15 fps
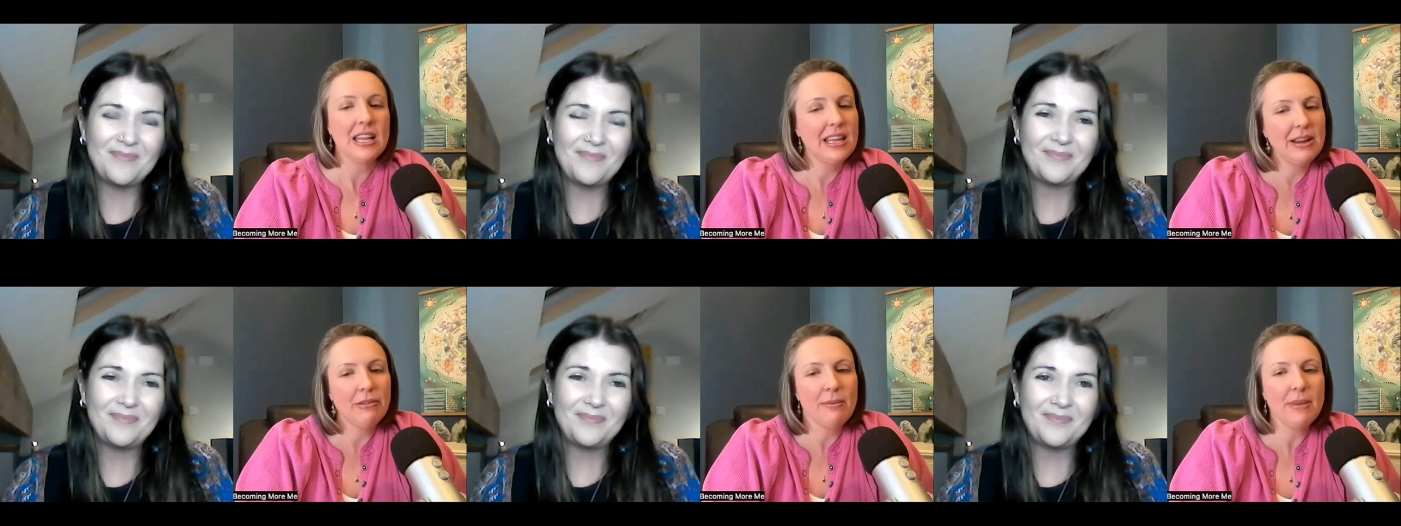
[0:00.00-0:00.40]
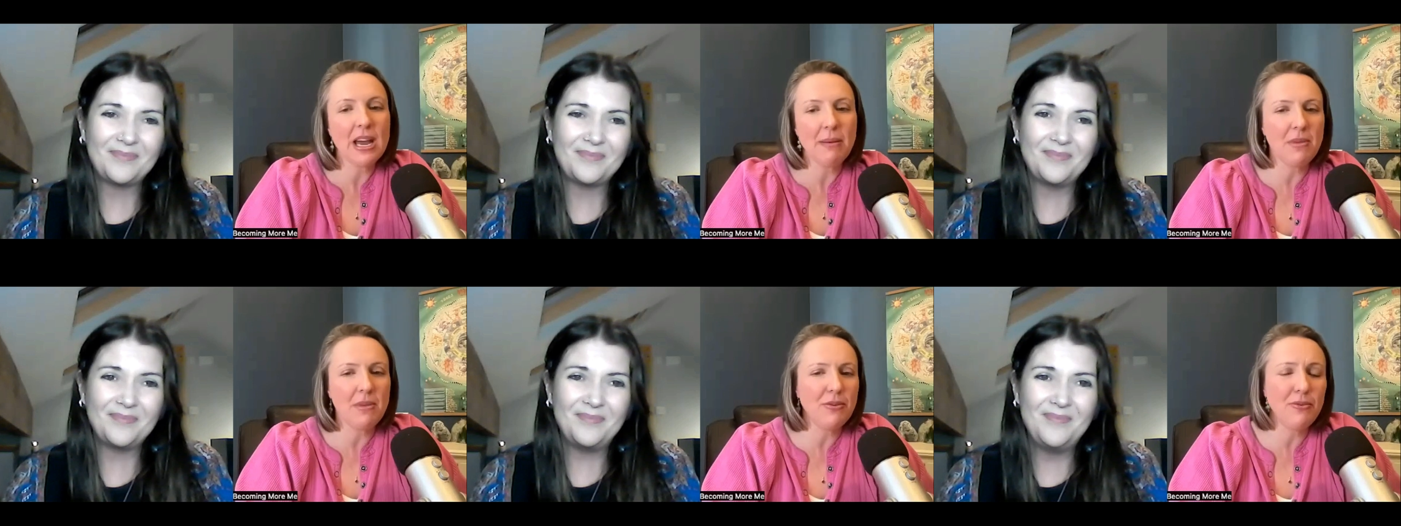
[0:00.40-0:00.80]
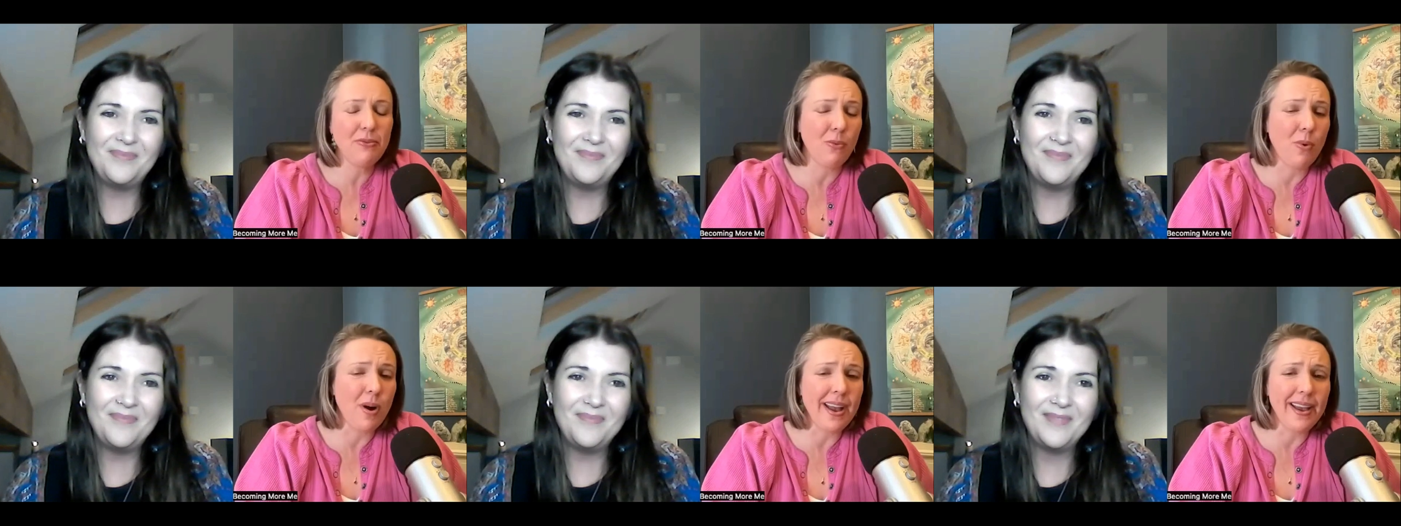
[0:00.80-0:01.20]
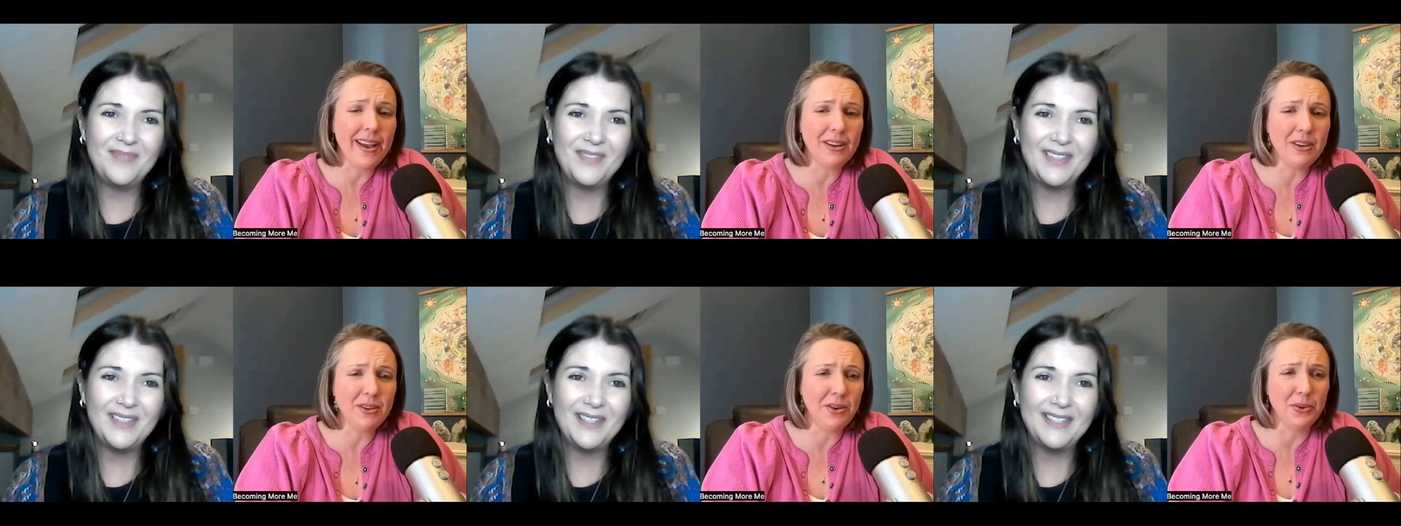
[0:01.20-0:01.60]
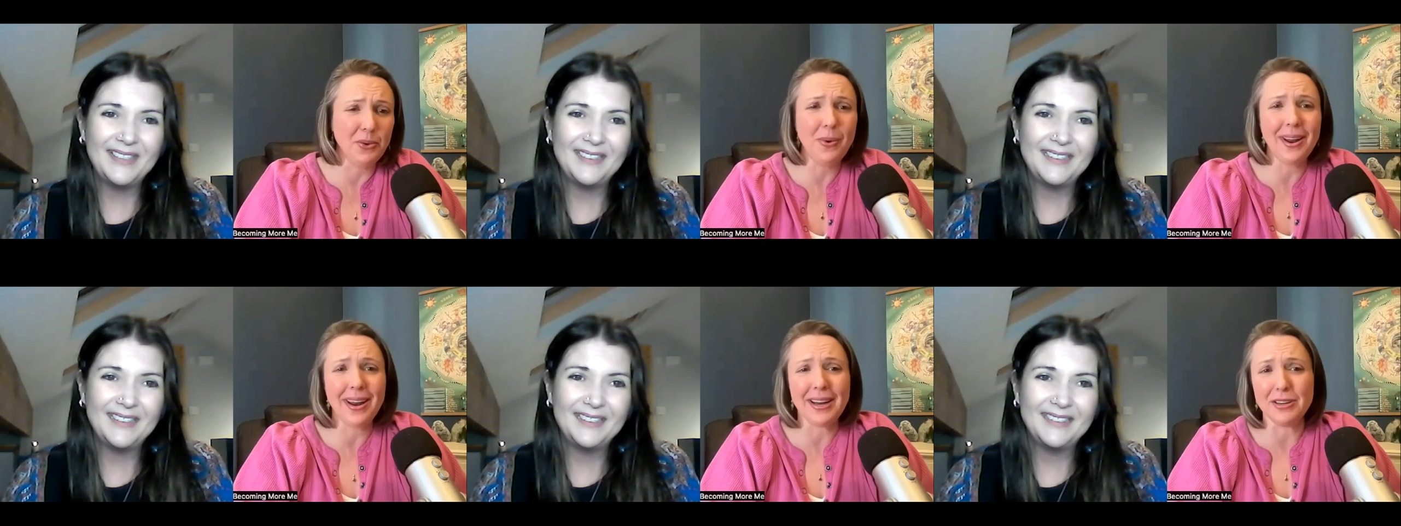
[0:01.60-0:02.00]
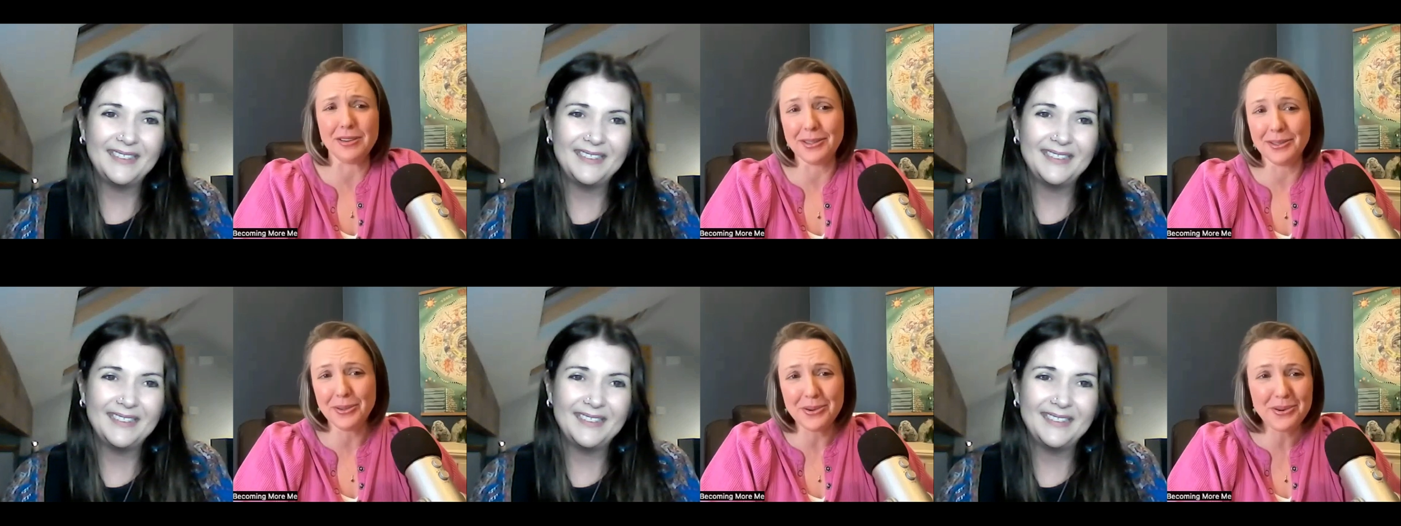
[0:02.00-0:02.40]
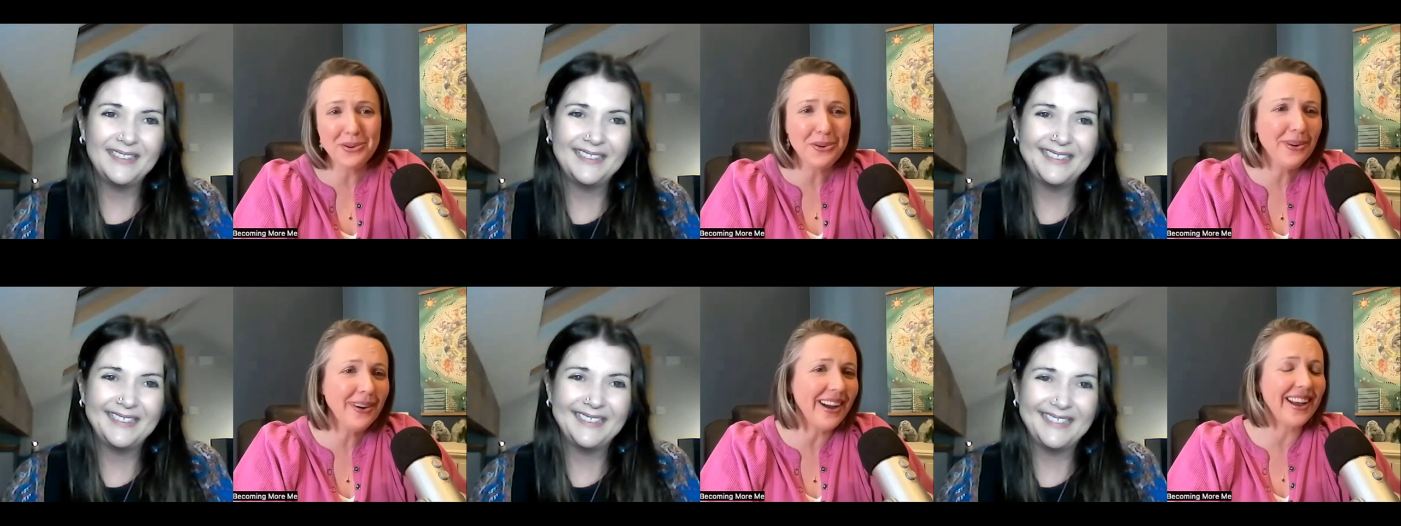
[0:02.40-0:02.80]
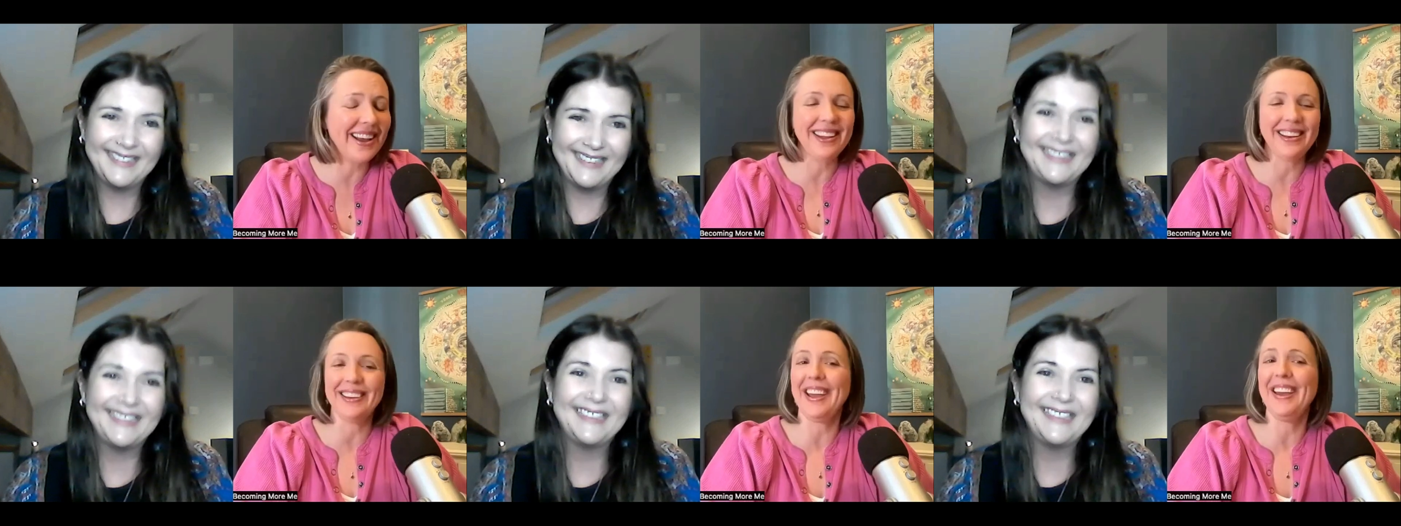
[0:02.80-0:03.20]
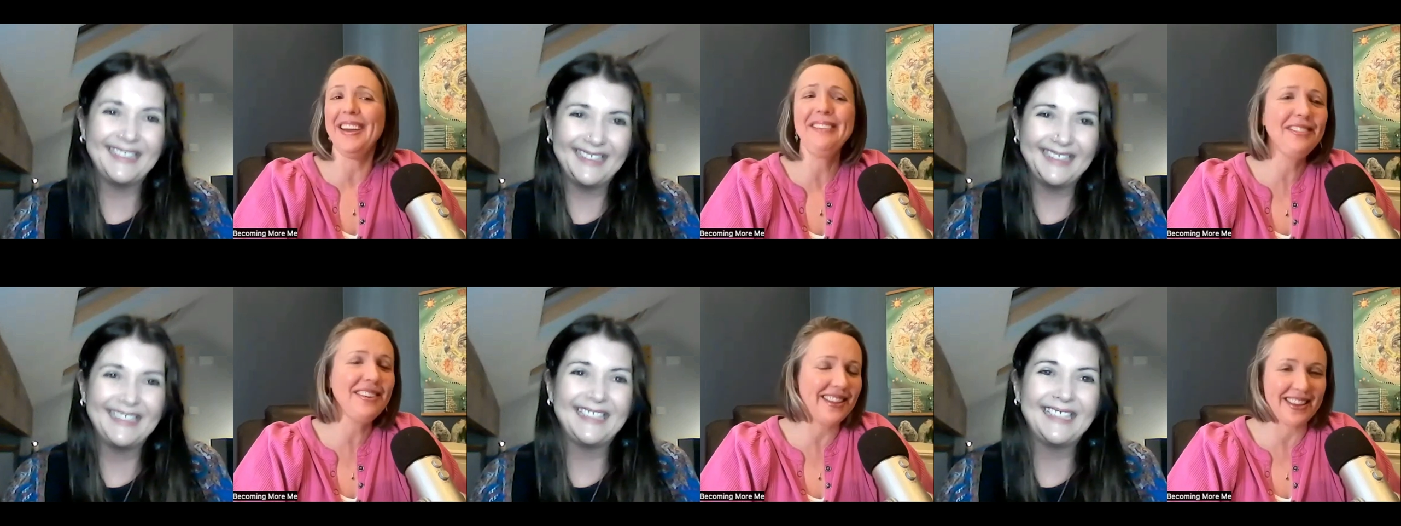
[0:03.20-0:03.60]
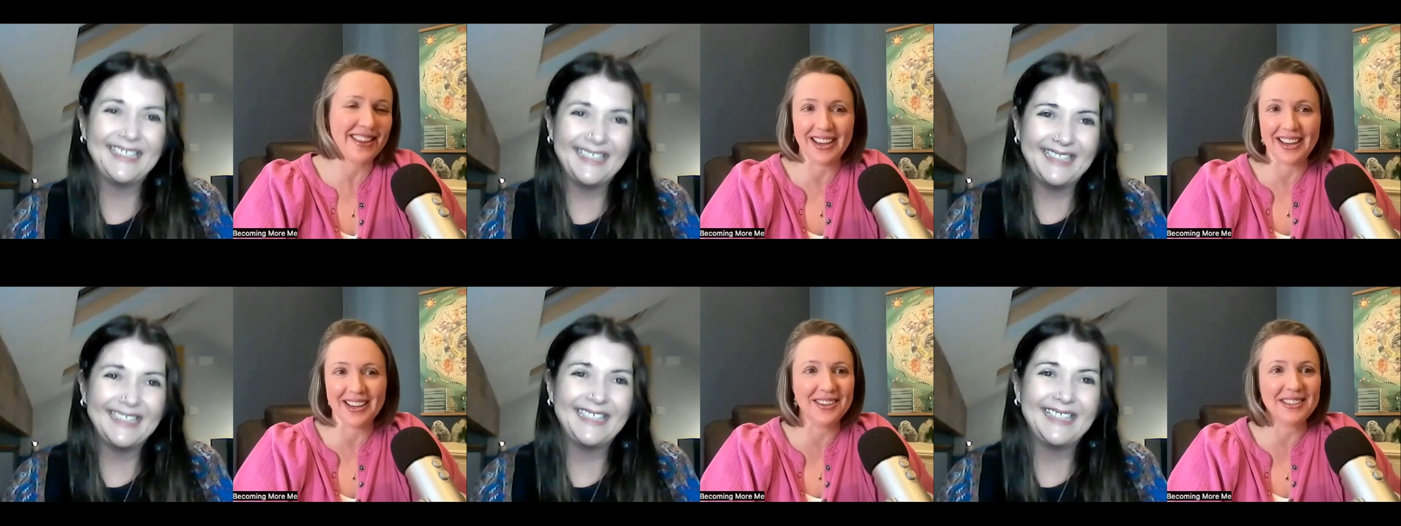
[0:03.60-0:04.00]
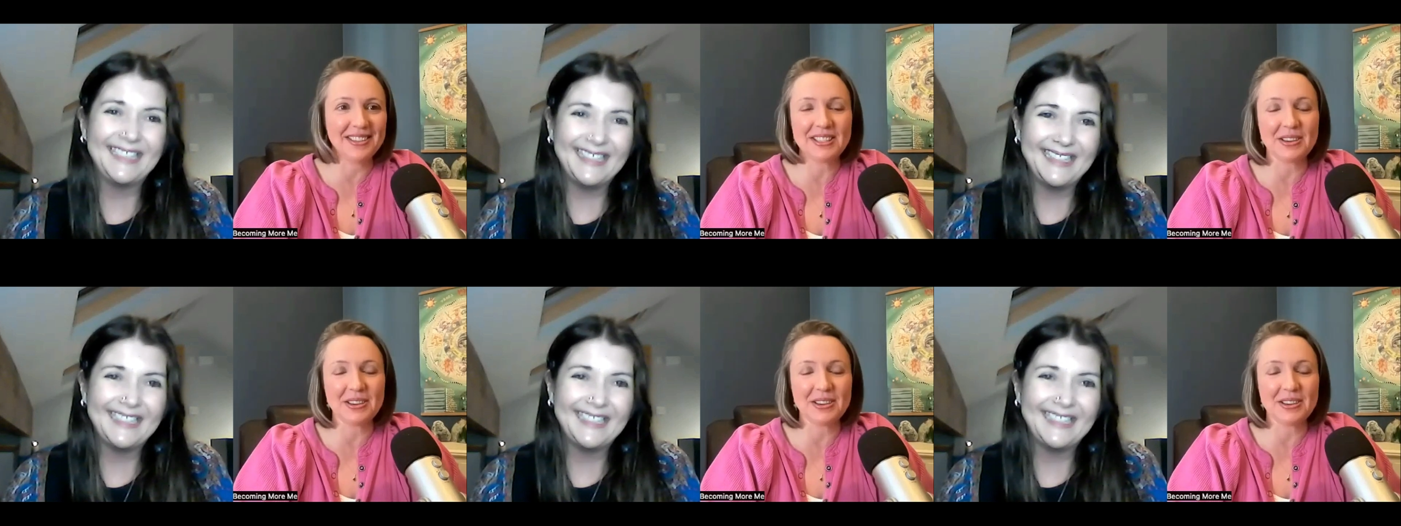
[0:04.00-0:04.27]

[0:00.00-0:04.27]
Speaker 1: they remind me of why I do what I do and everything else.